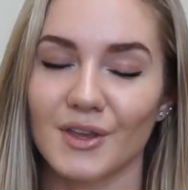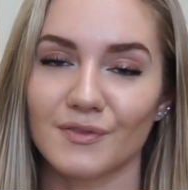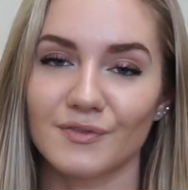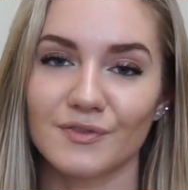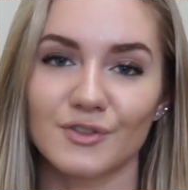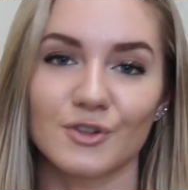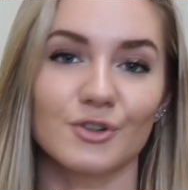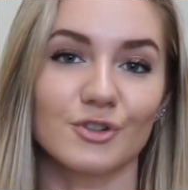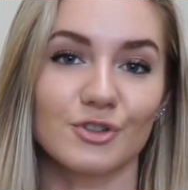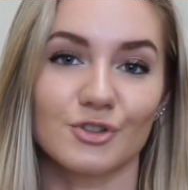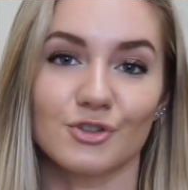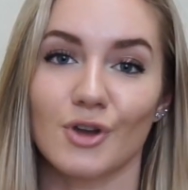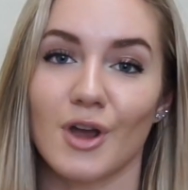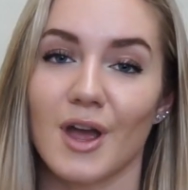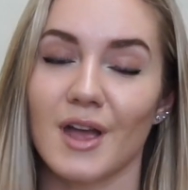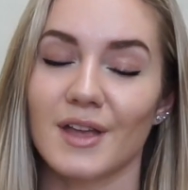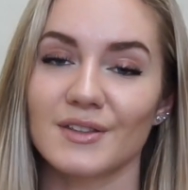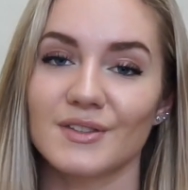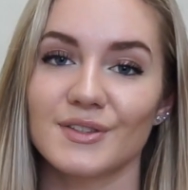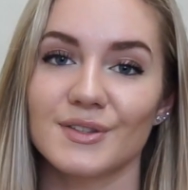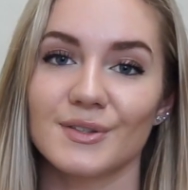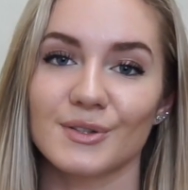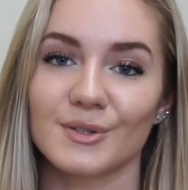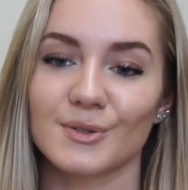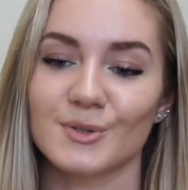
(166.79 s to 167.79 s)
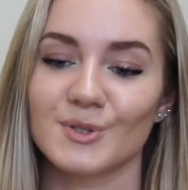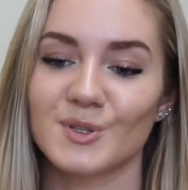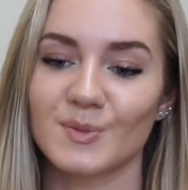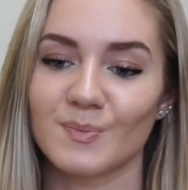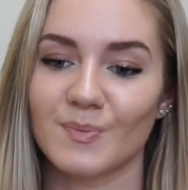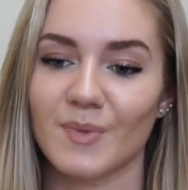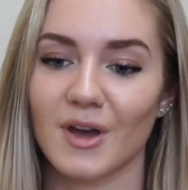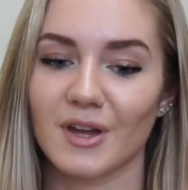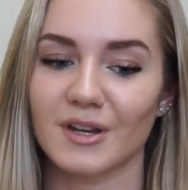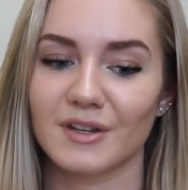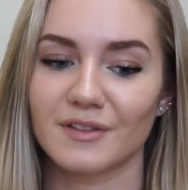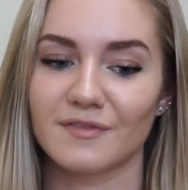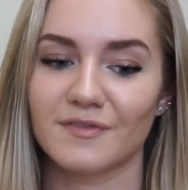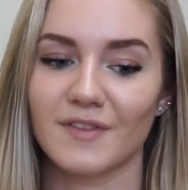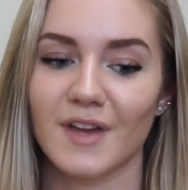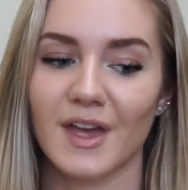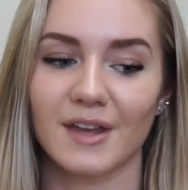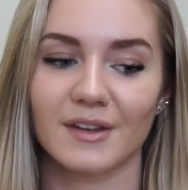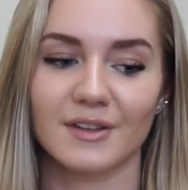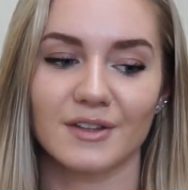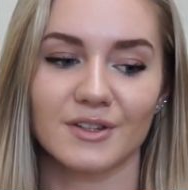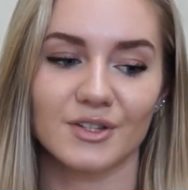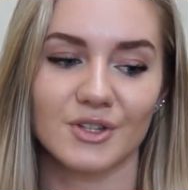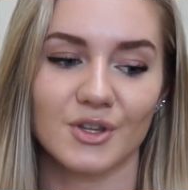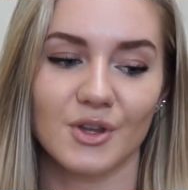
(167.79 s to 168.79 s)
If you're trying to lose body
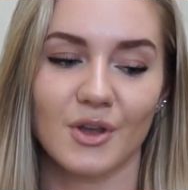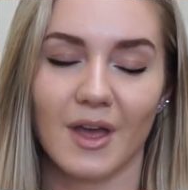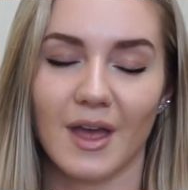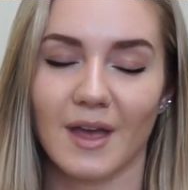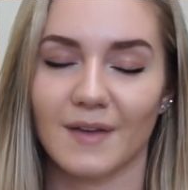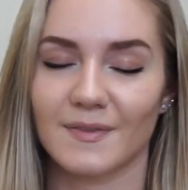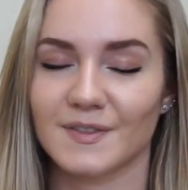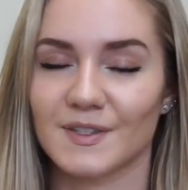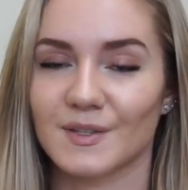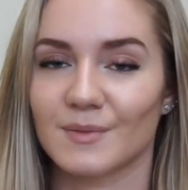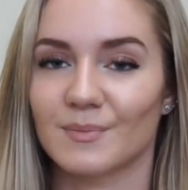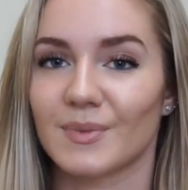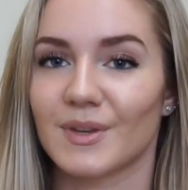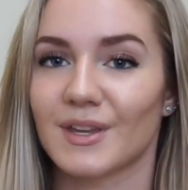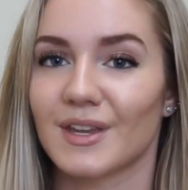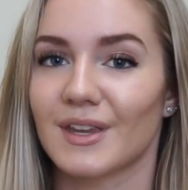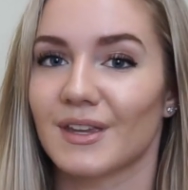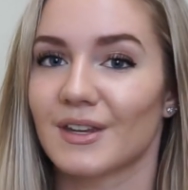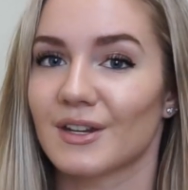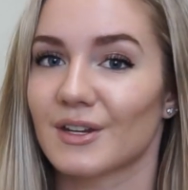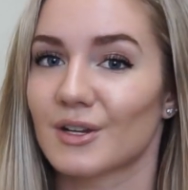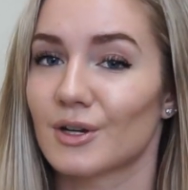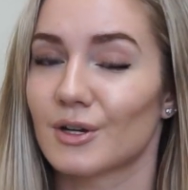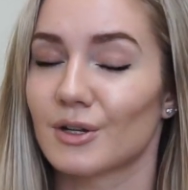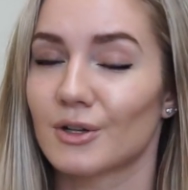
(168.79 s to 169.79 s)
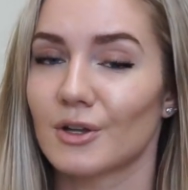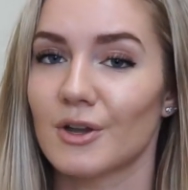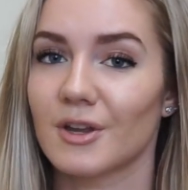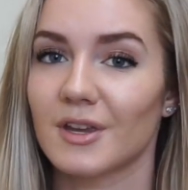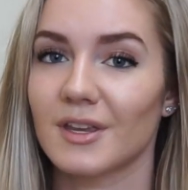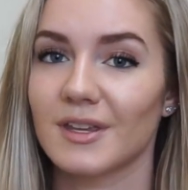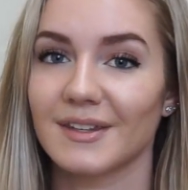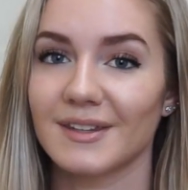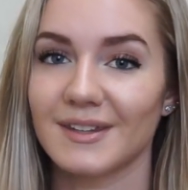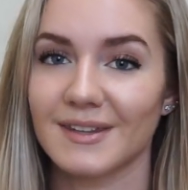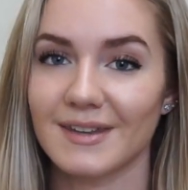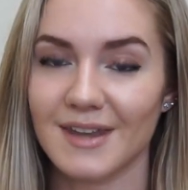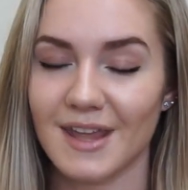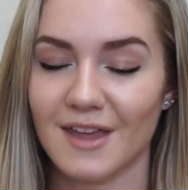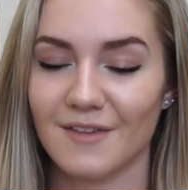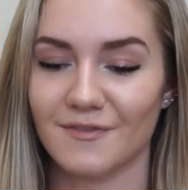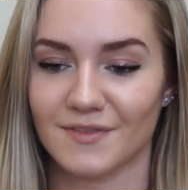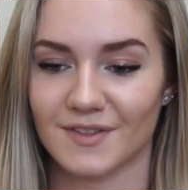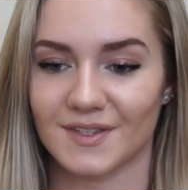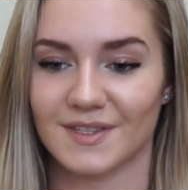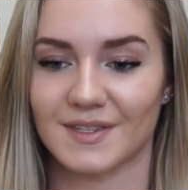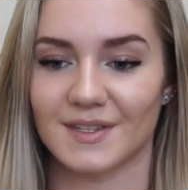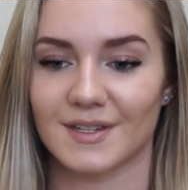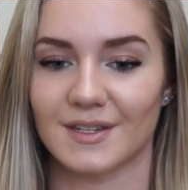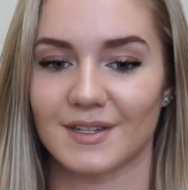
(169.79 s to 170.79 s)
fat, you have to be in a caloric
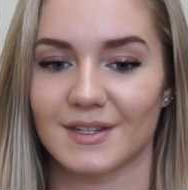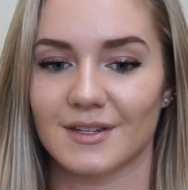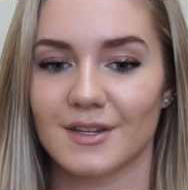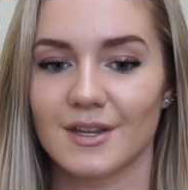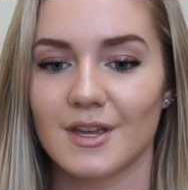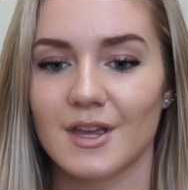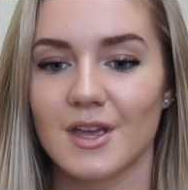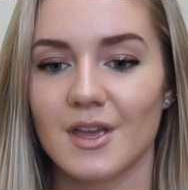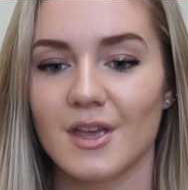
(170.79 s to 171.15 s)
deficit.